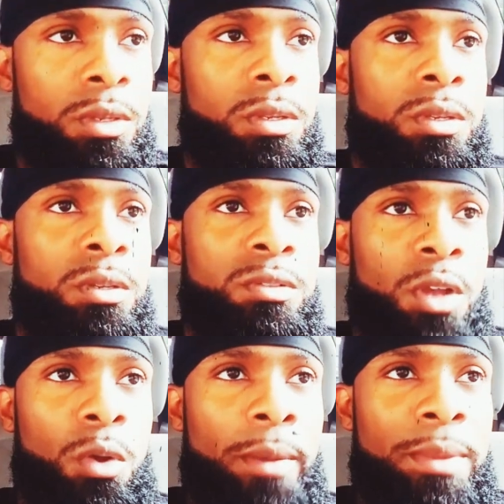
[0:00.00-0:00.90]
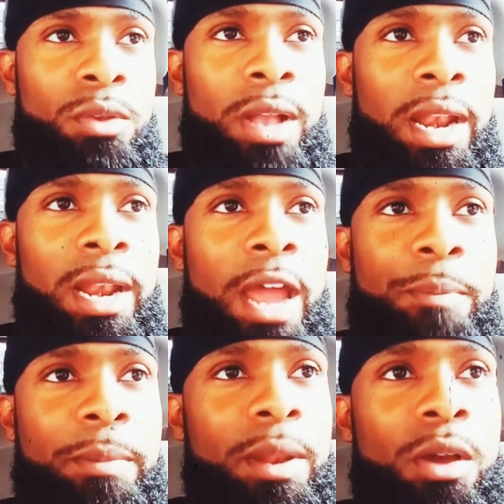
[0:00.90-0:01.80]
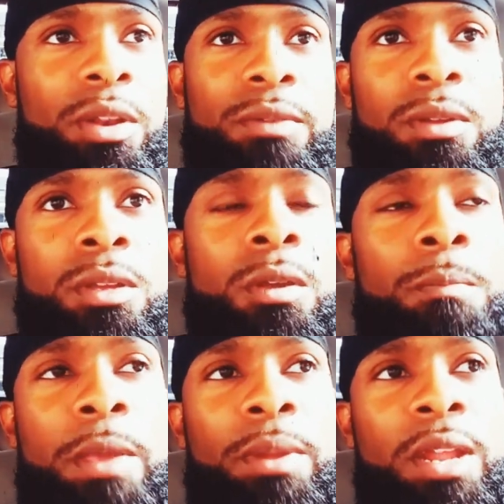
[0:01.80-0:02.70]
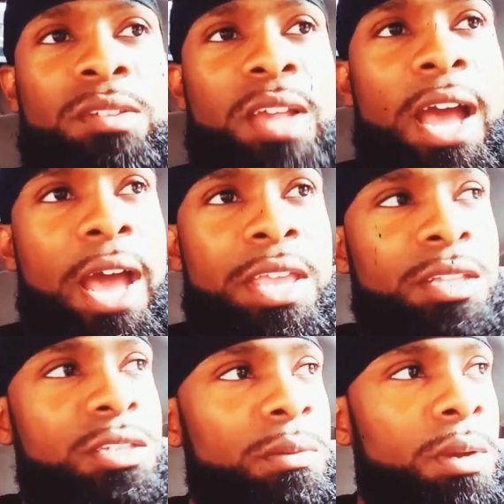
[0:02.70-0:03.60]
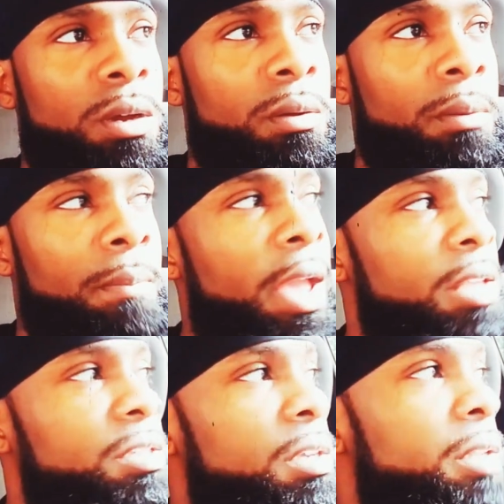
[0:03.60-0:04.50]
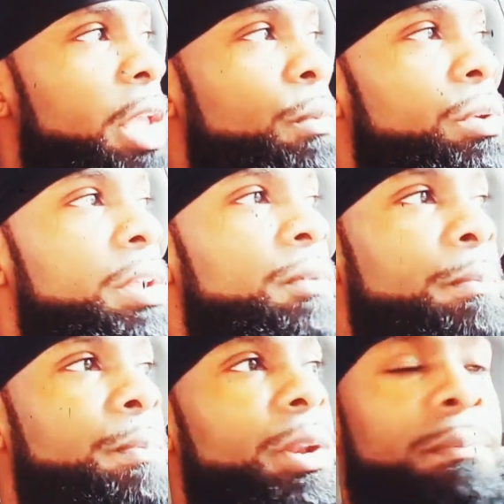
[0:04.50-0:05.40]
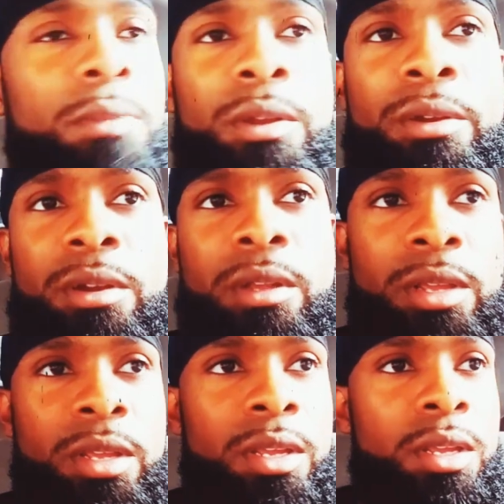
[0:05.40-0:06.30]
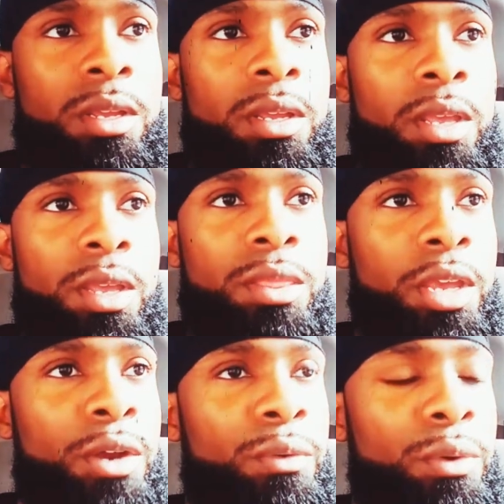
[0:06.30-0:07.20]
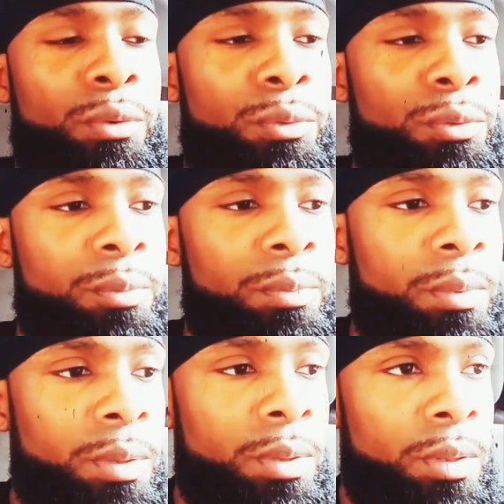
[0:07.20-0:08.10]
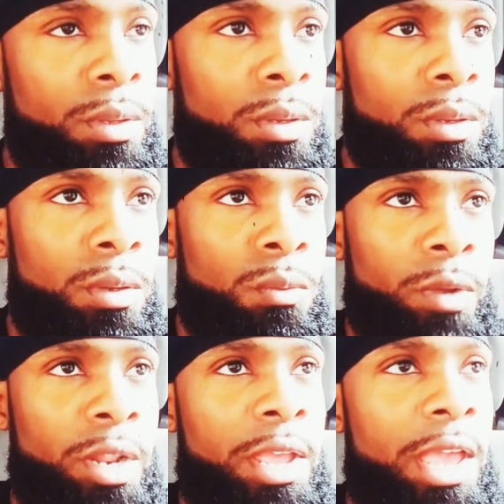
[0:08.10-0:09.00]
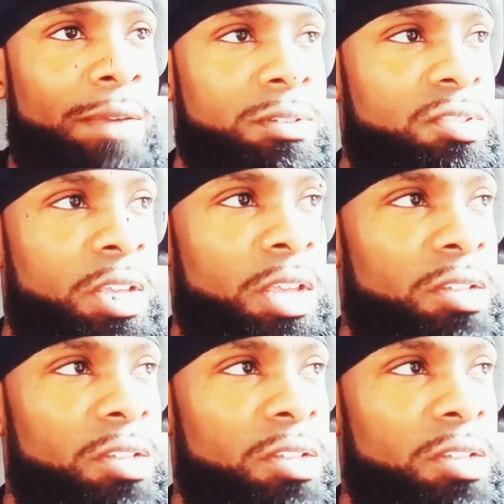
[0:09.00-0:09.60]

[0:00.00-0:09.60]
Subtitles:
So, I mean, you got a lot of people, people that's high into magic, they won't even put a mirror in their room when they're having sex.